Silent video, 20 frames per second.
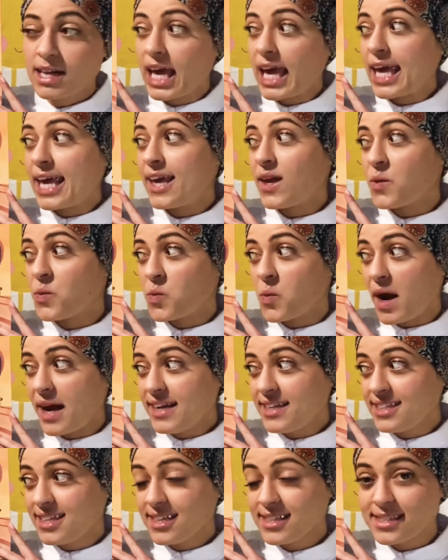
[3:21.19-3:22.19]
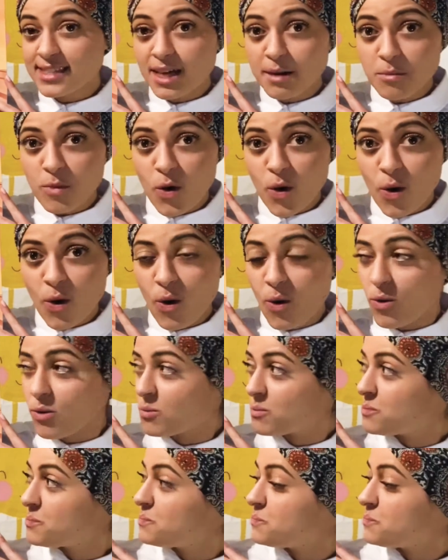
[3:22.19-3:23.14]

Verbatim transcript: he waited some more.